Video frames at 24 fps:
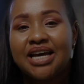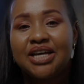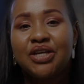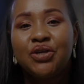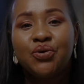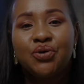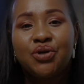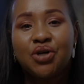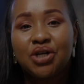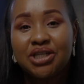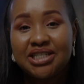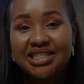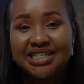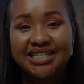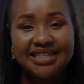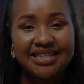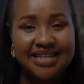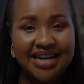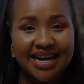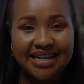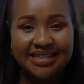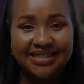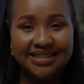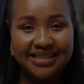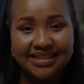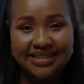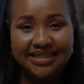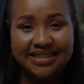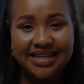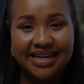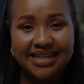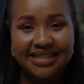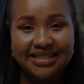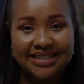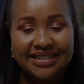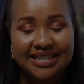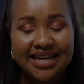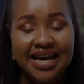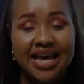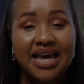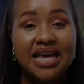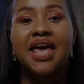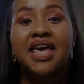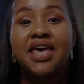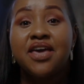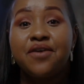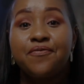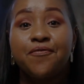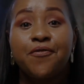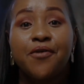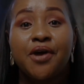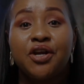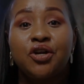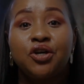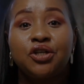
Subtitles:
You don't need assistance. If you're